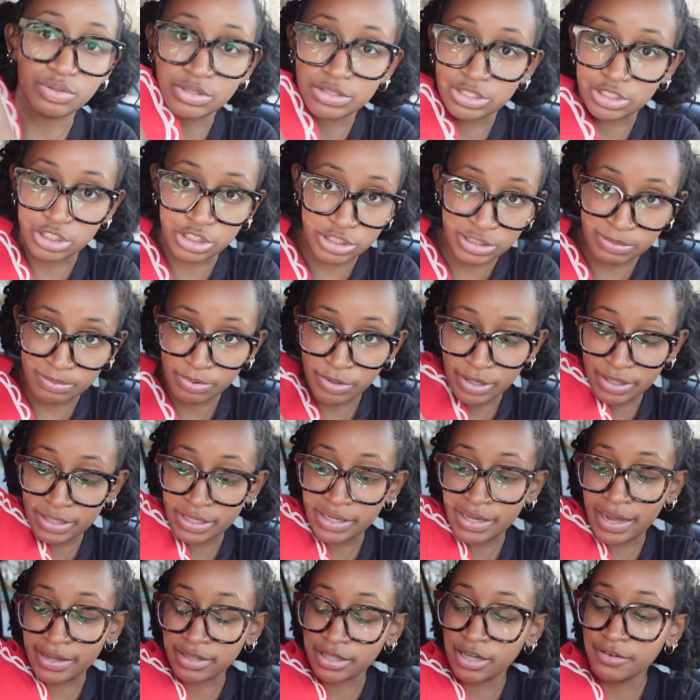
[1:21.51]
Isn't she pretty?
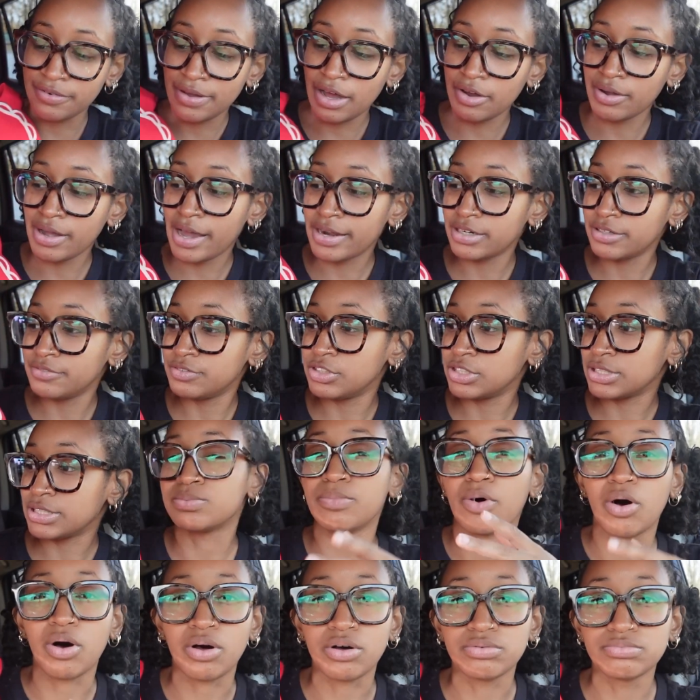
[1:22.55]
I love how kind of just
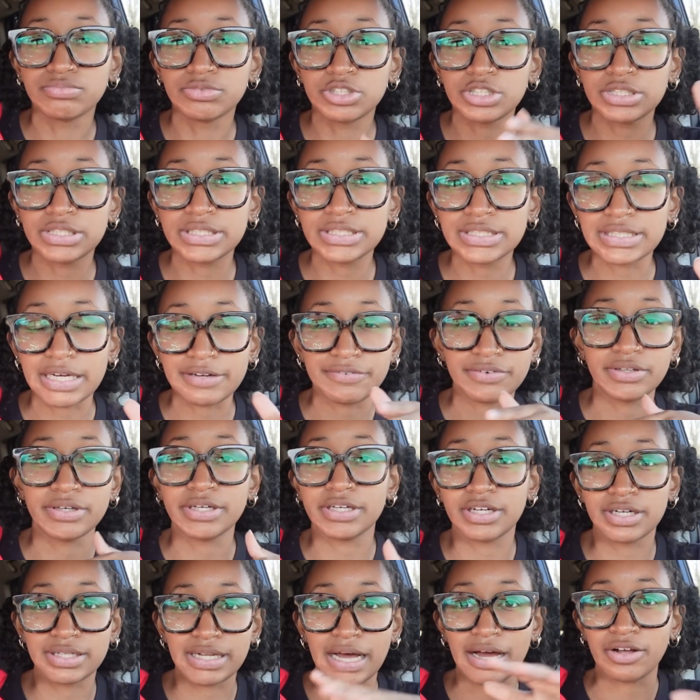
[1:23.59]
small she is. I feel like it
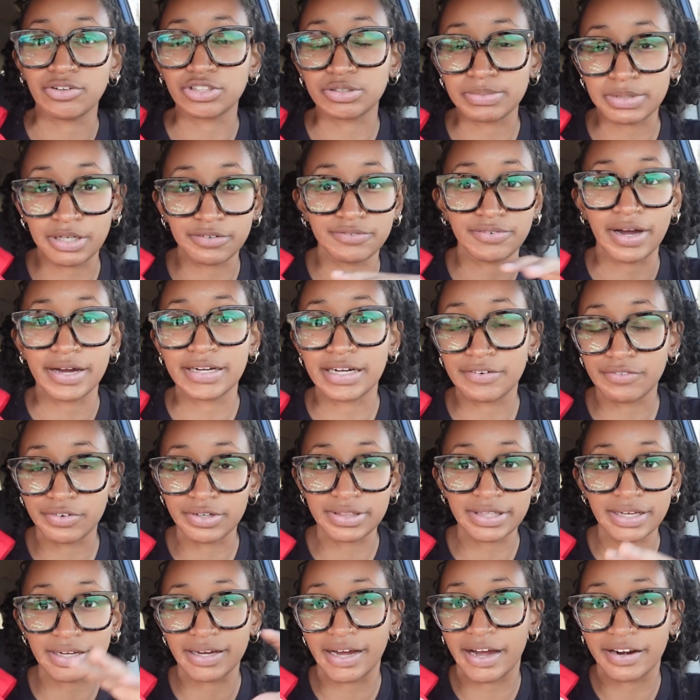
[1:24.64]
allows me to find
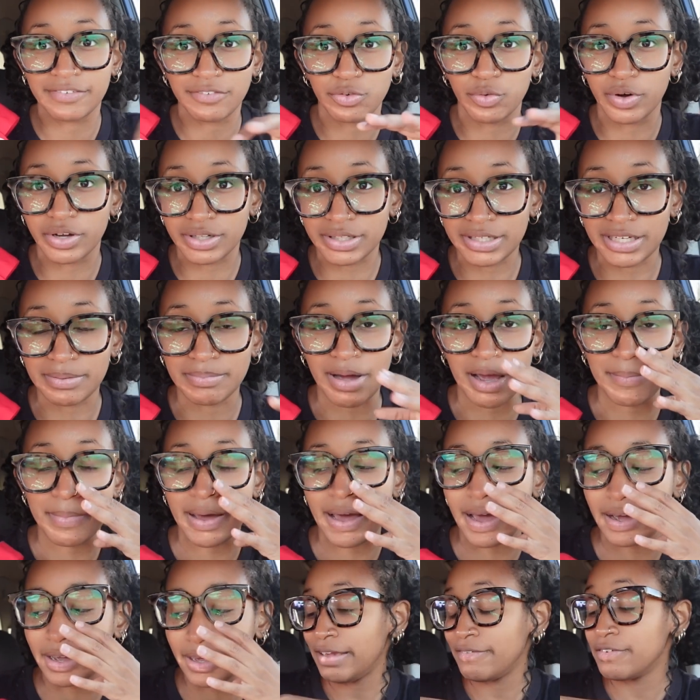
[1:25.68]
everything kind of quickly in my
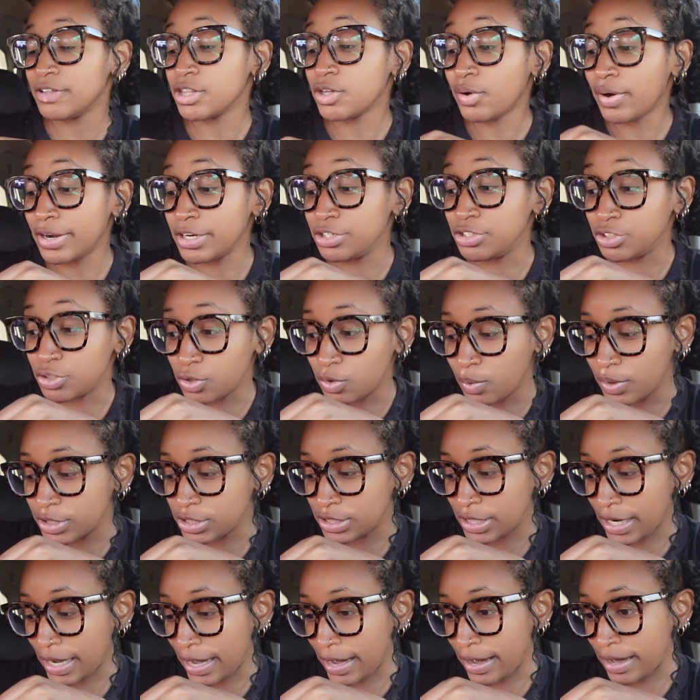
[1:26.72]
bag, even though I do wish
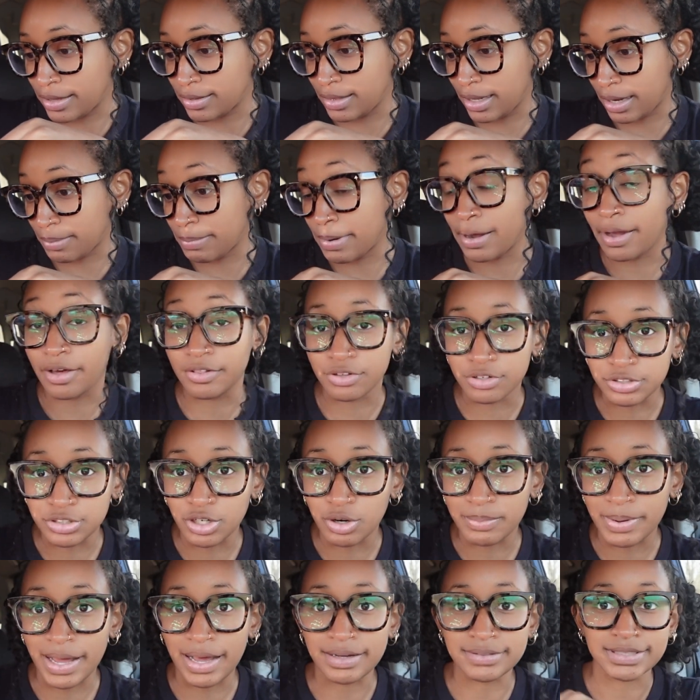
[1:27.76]
it had like my other
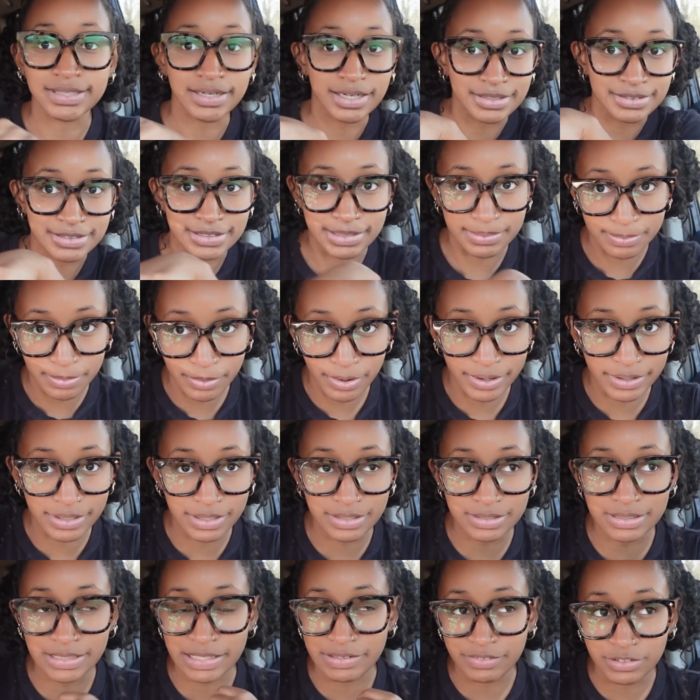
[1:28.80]
tote bags, like a zipper in
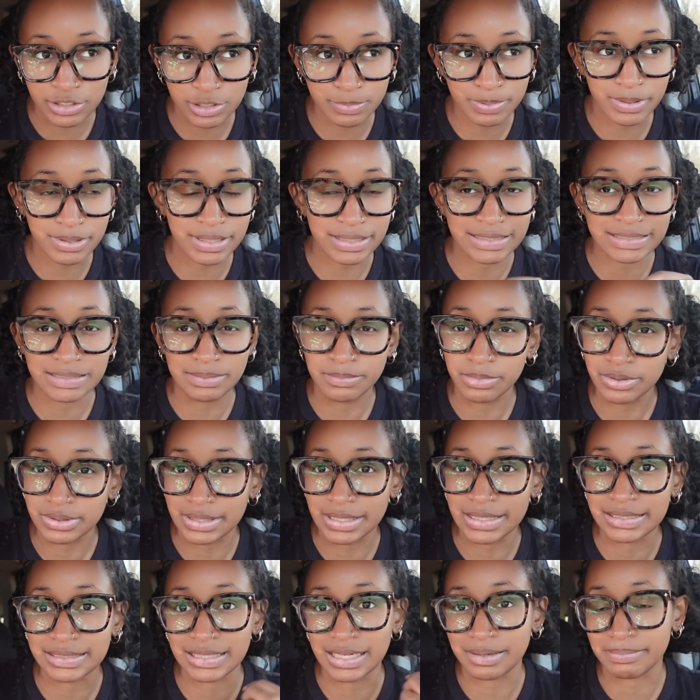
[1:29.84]
it to even just put like simple
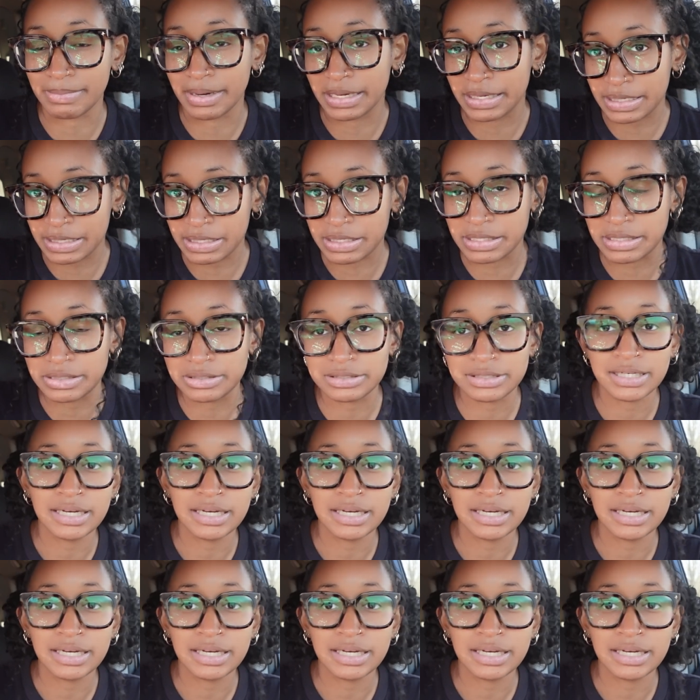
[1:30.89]
things like my keys.